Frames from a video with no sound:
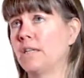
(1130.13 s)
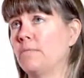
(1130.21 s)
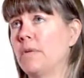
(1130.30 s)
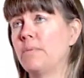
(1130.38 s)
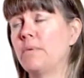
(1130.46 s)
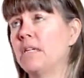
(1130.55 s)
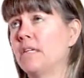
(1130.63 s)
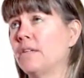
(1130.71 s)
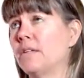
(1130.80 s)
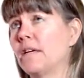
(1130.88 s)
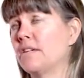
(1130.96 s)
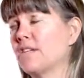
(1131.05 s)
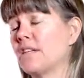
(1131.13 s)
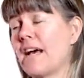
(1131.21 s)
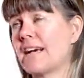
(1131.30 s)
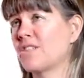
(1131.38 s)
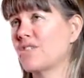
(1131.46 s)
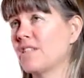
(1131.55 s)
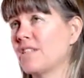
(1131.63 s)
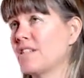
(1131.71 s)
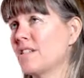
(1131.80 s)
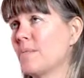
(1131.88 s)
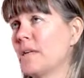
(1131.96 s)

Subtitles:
Maybe there's an accident.